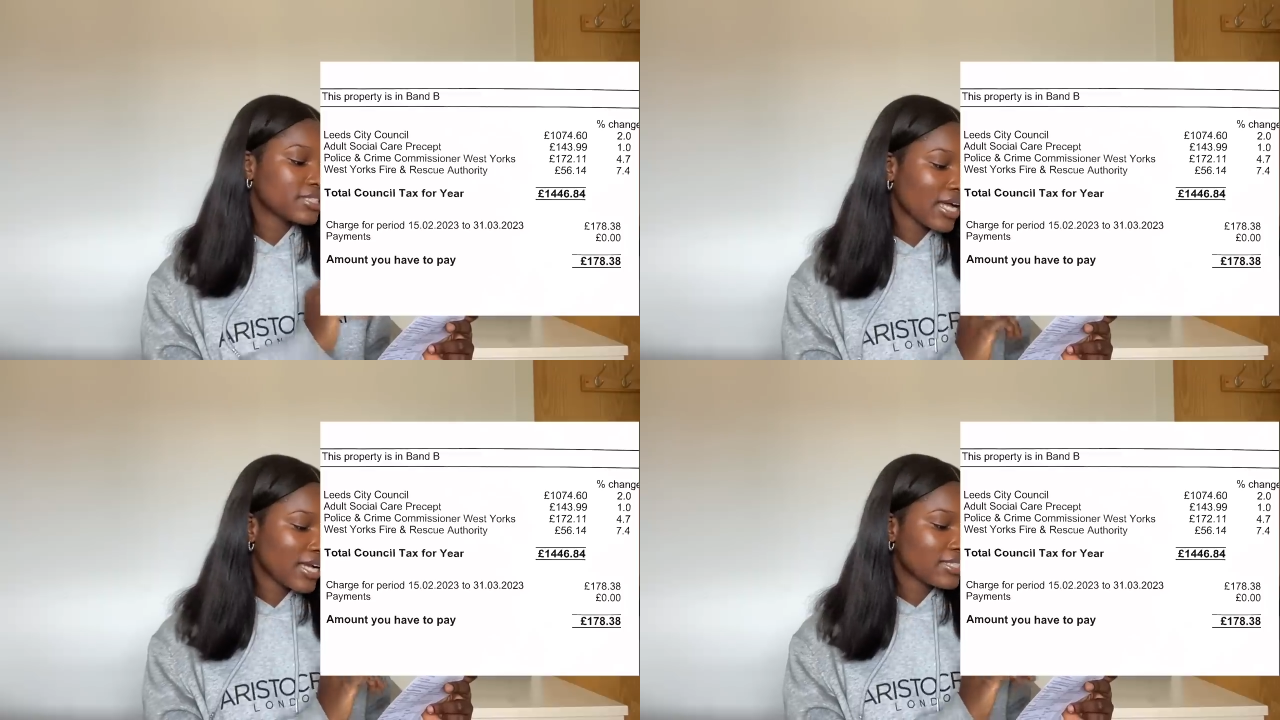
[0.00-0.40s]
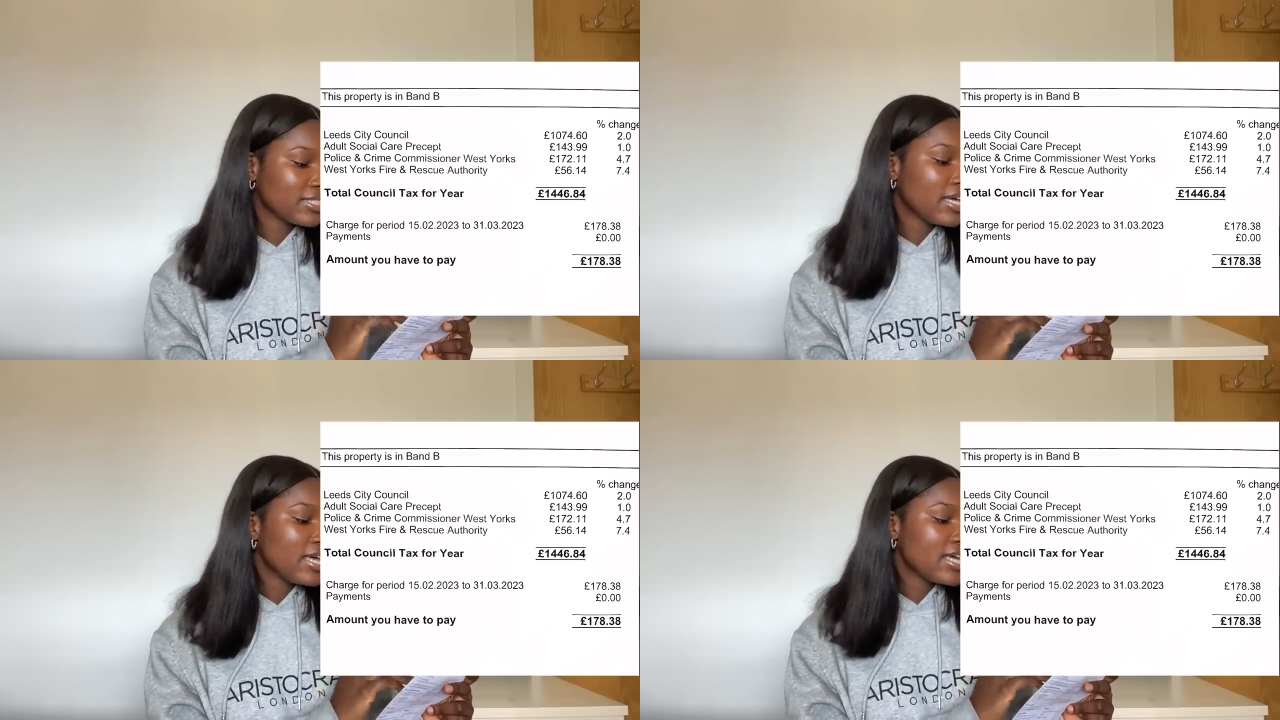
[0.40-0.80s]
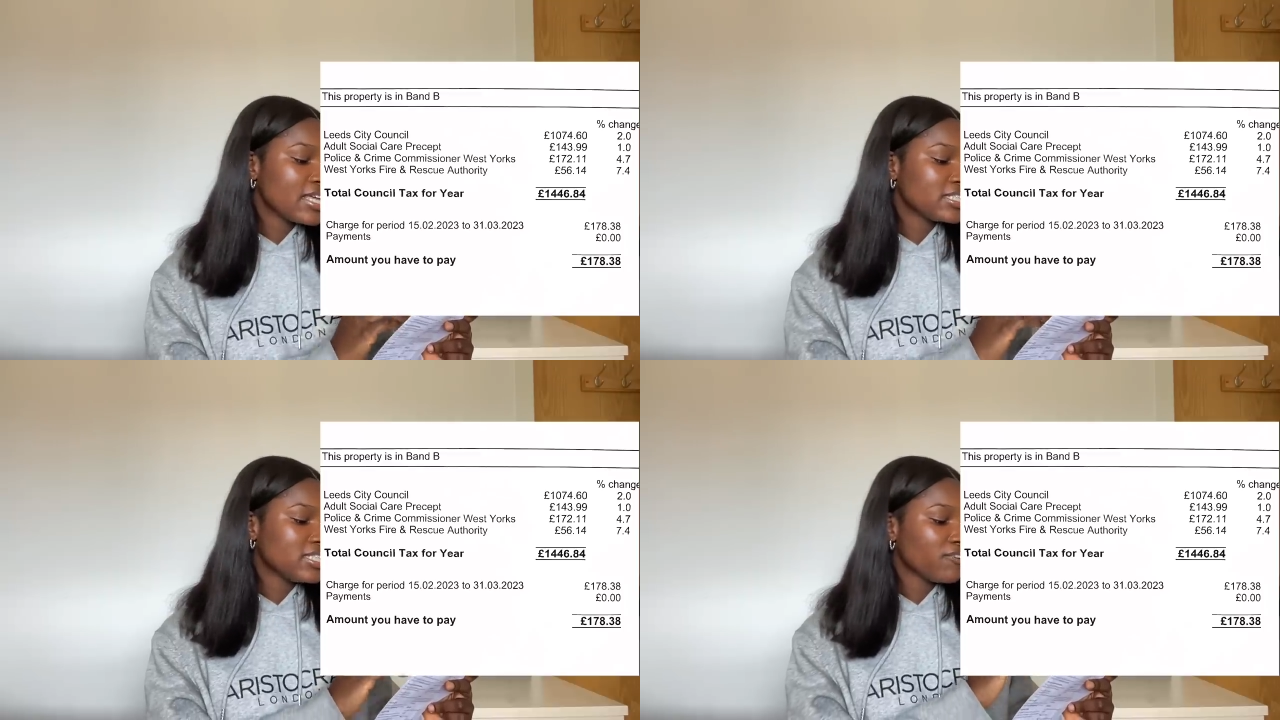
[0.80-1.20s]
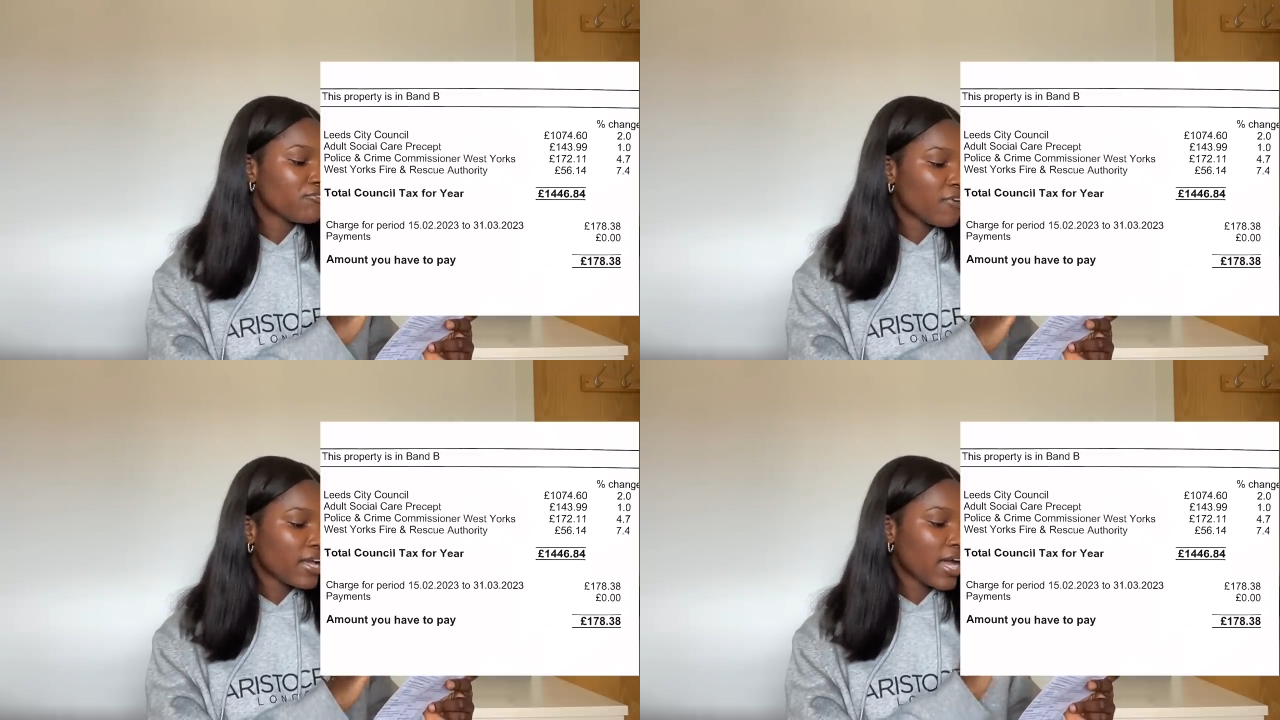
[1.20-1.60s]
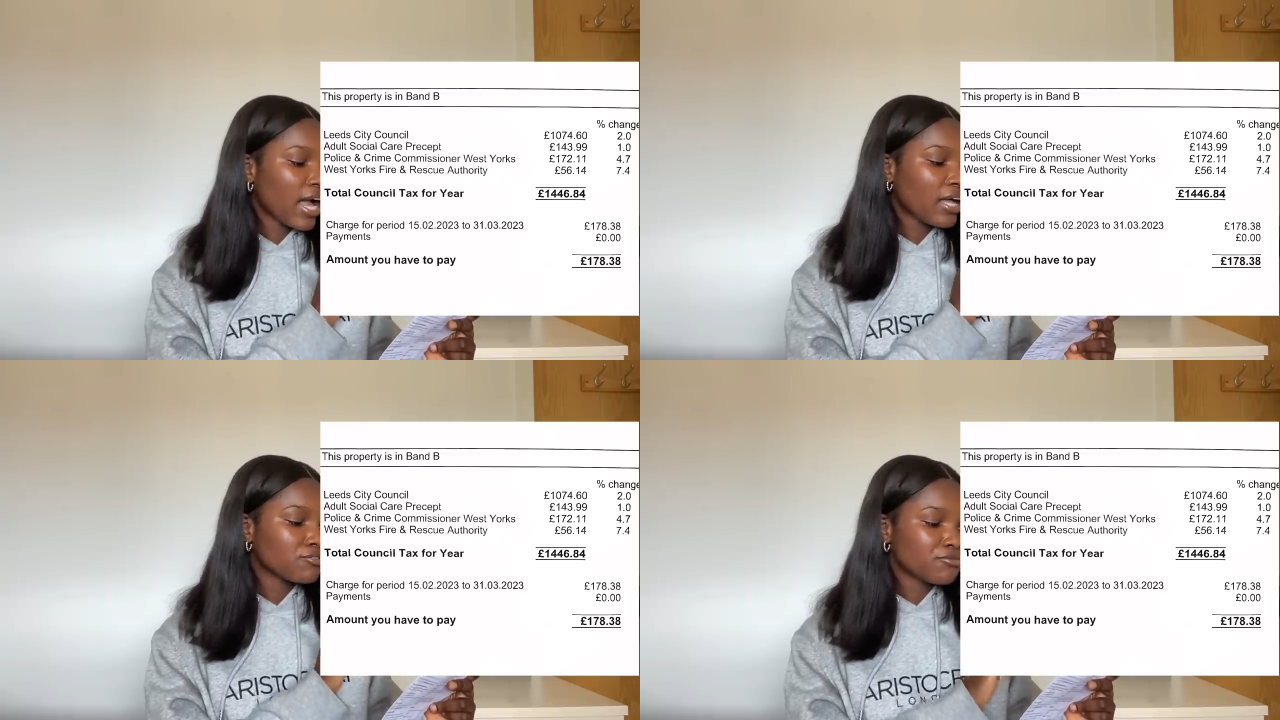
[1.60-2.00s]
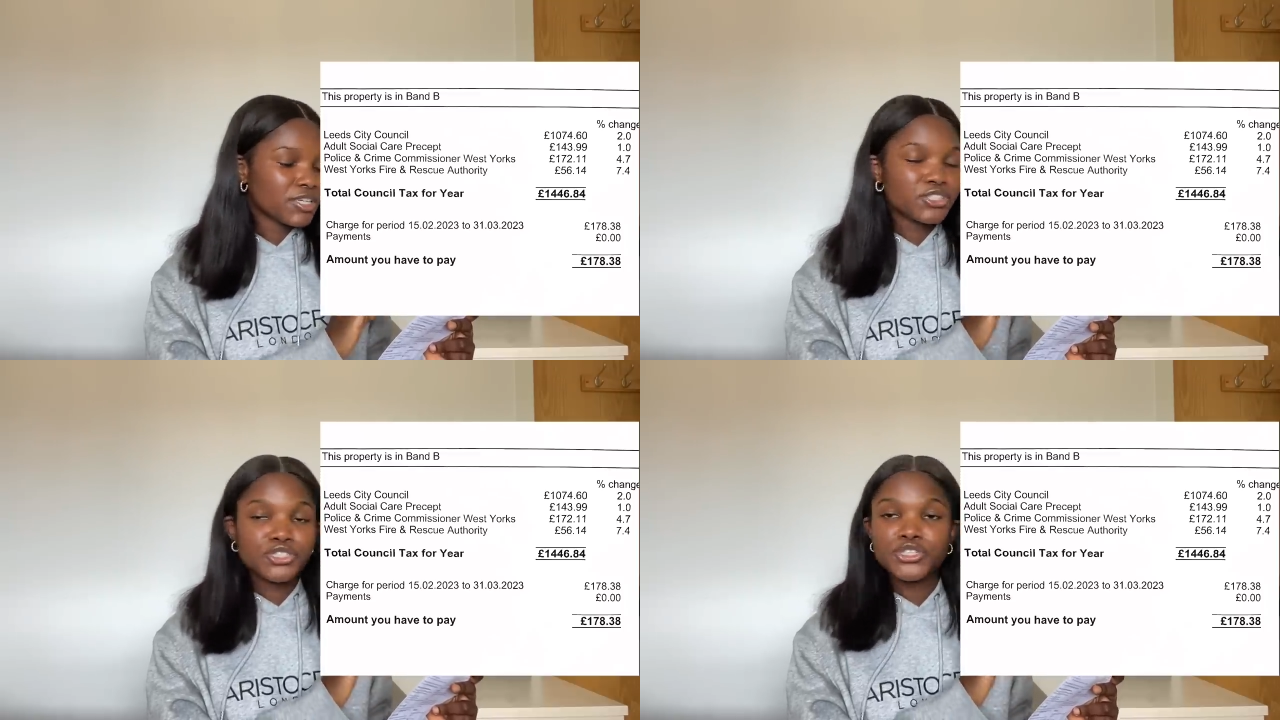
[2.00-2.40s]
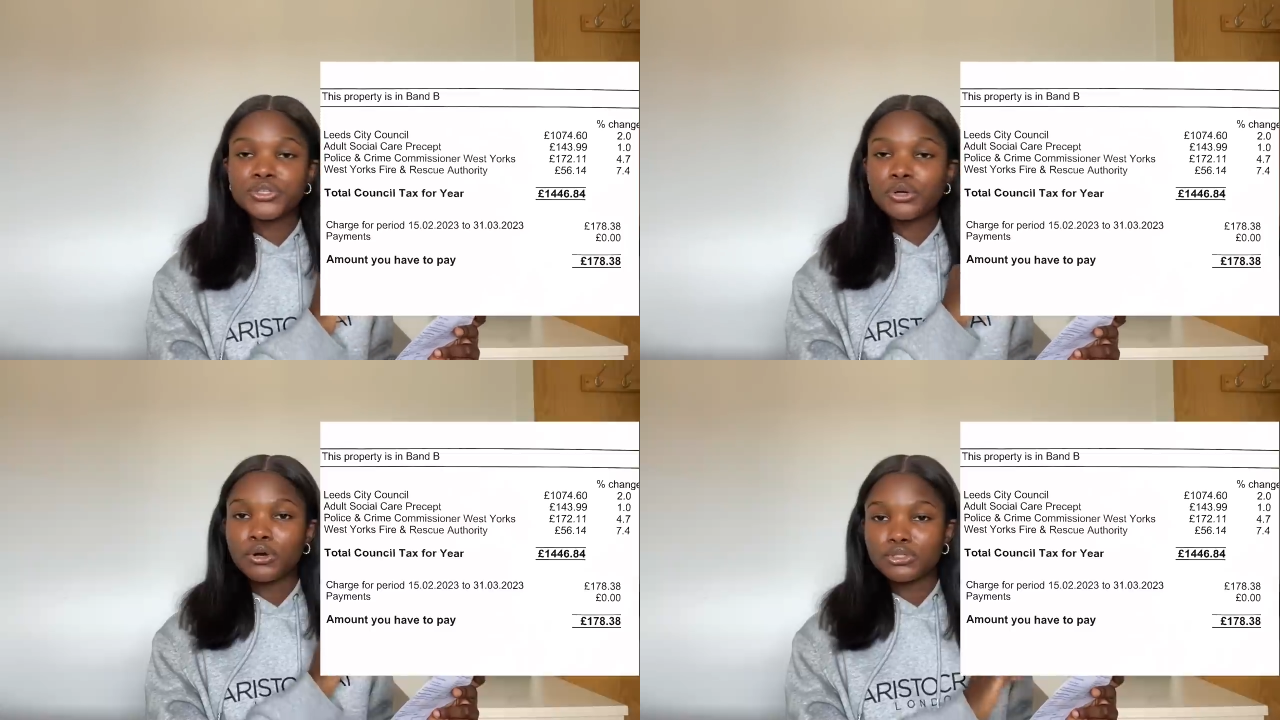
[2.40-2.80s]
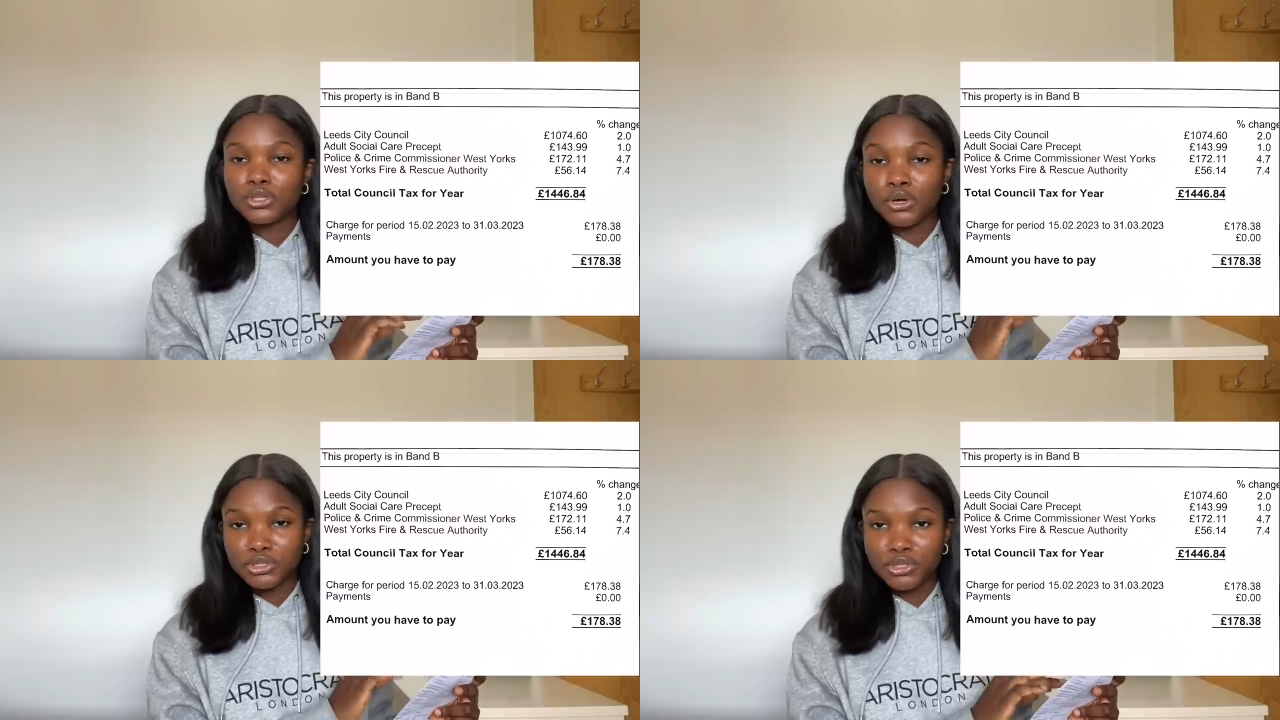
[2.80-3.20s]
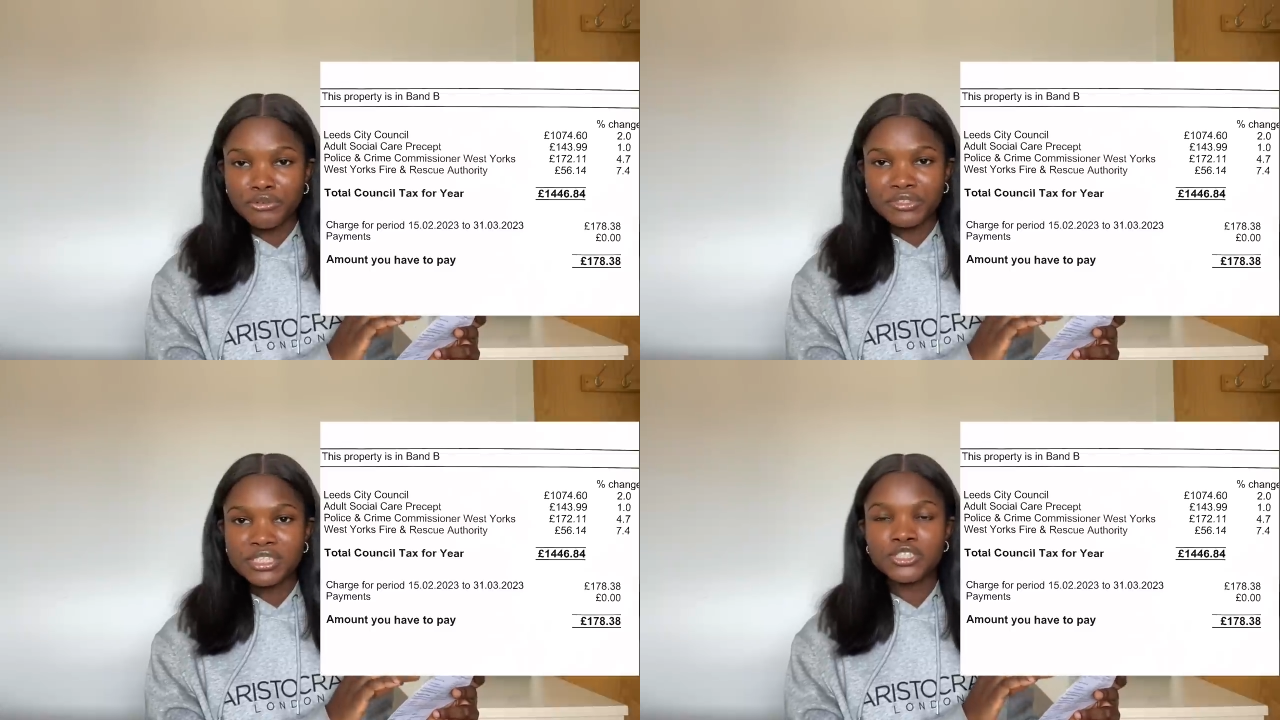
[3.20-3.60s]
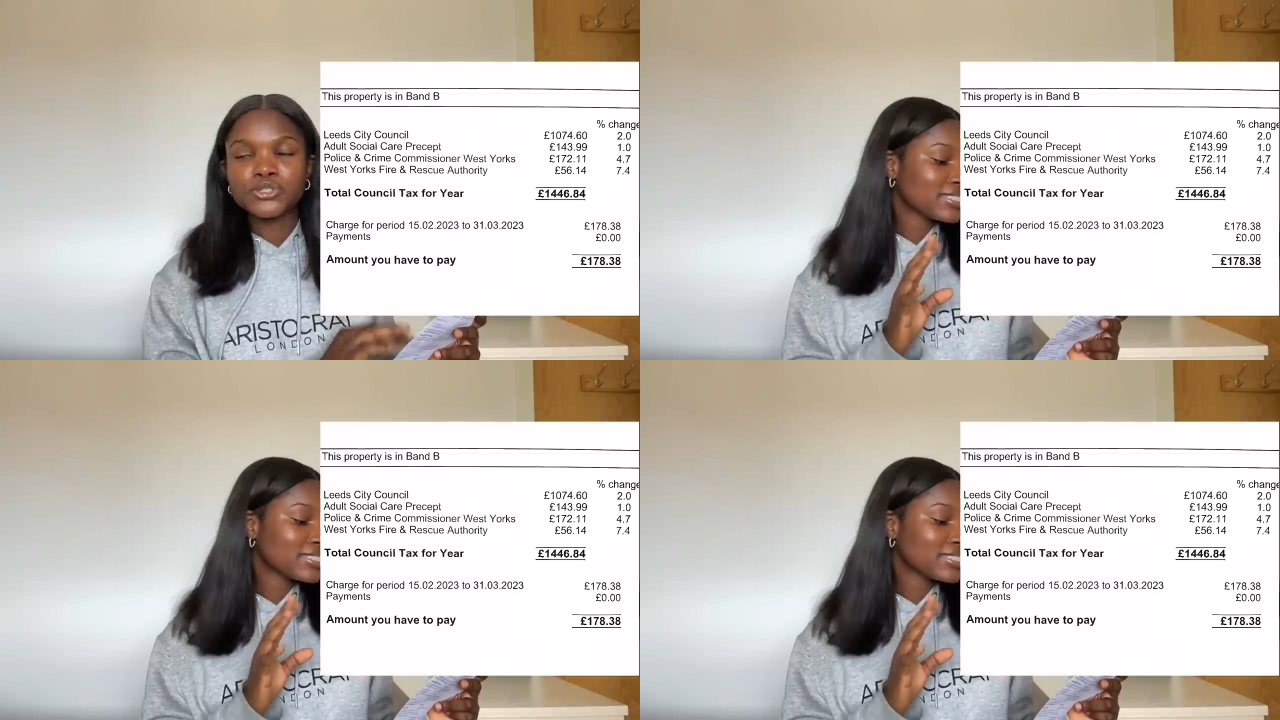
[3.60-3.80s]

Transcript: tax is the fire and rescue authorities